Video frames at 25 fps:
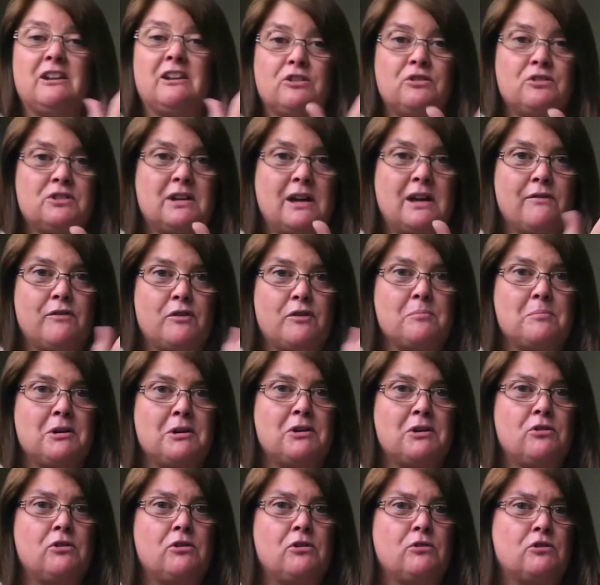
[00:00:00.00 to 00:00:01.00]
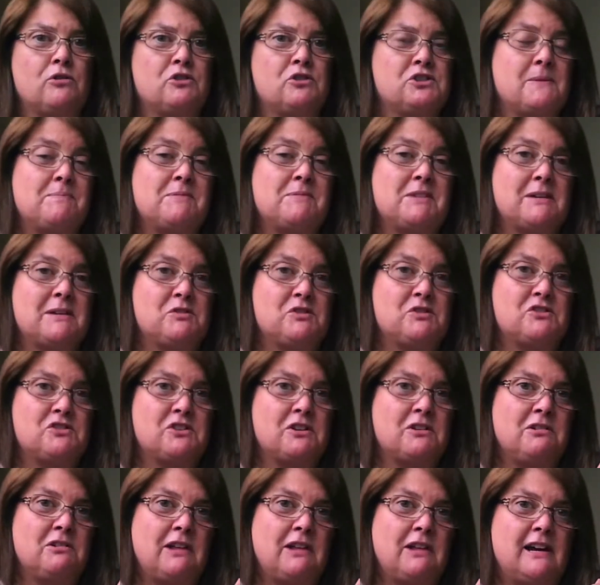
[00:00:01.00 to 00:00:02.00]
it could have a mirror, or sometimes there's
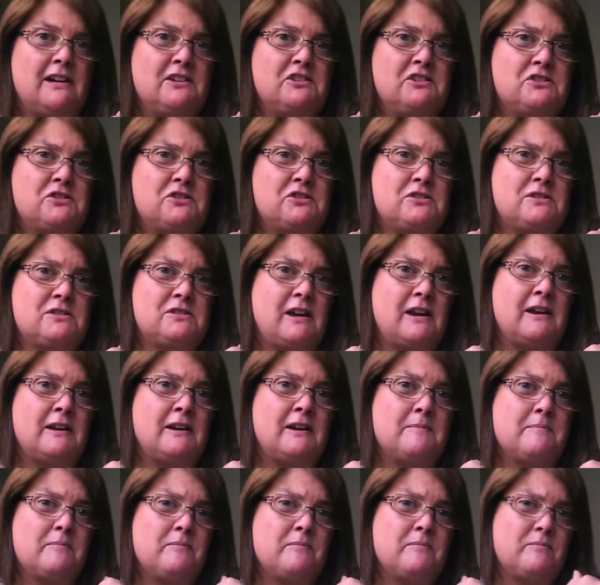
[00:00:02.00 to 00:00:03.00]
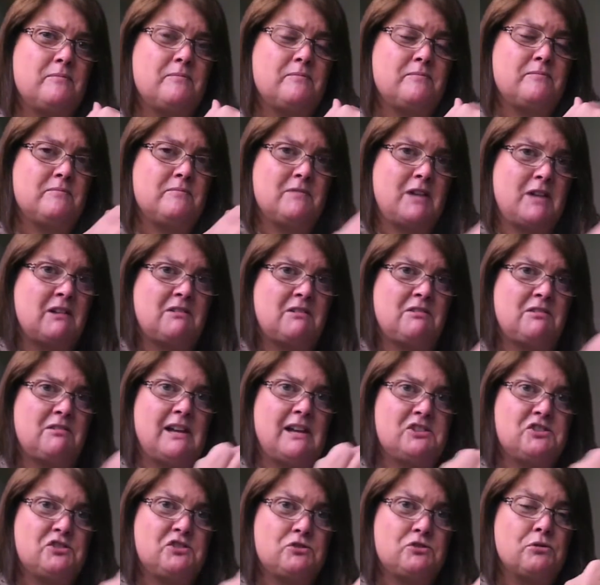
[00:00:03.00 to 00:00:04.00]
a glass
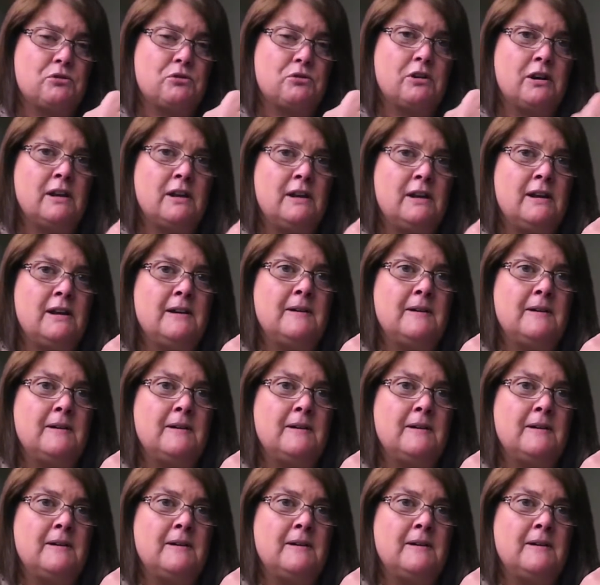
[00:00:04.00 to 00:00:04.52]
door,